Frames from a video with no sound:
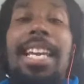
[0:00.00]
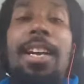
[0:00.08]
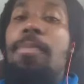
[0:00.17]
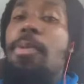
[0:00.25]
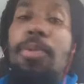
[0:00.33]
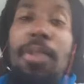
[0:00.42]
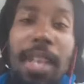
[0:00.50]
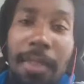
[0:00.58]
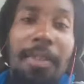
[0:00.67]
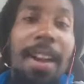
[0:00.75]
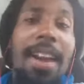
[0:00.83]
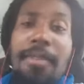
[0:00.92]
a pookie and
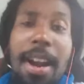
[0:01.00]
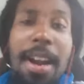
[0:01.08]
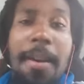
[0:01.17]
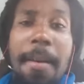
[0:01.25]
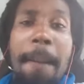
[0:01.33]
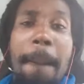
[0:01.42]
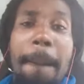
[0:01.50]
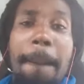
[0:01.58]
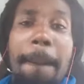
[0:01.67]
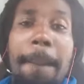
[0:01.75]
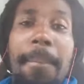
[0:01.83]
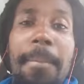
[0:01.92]
Ray Ray.
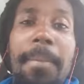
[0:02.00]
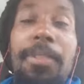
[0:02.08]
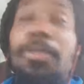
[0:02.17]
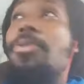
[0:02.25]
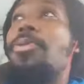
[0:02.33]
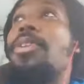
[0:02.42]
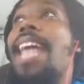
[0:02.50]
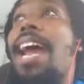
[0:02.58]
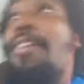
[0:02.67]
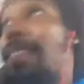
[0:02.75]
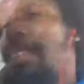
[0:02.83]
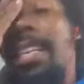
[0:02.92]
You'll
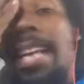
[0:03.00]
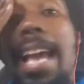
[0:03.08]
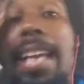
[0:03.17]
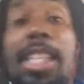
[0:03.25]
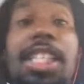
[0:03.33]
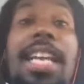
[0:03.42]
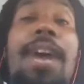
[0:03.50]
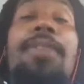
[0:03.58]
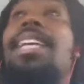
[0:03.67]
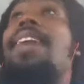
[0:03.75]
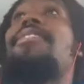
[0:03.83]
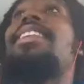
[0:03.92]
guarantee that. Shit, I was having